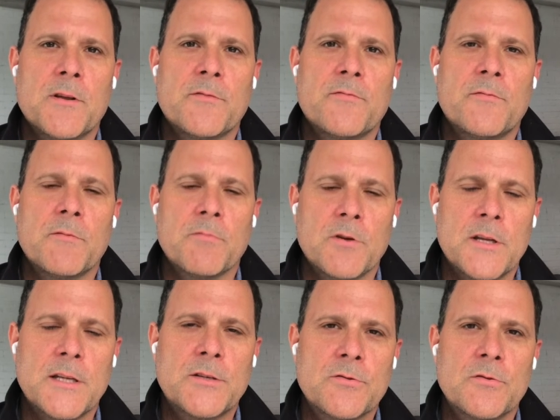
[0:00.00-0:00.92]
If we
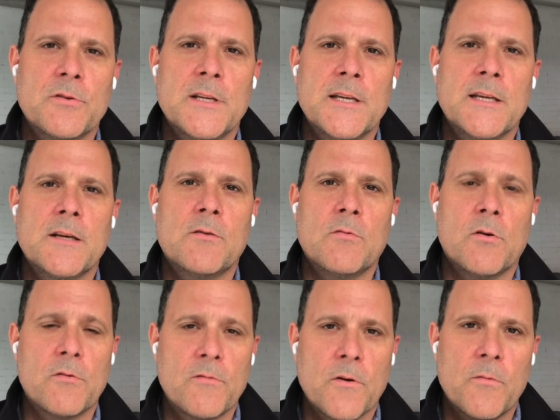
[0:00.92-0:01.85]
really truly go
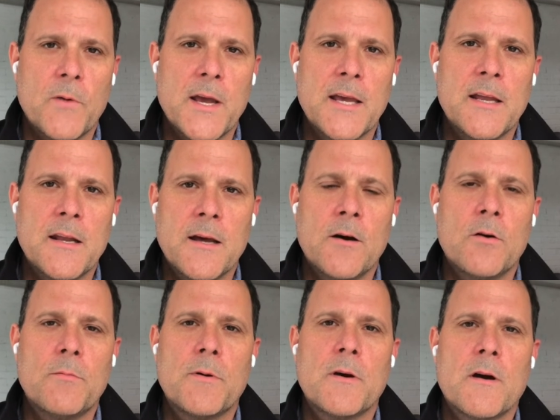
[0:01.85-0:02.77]
out of our way to help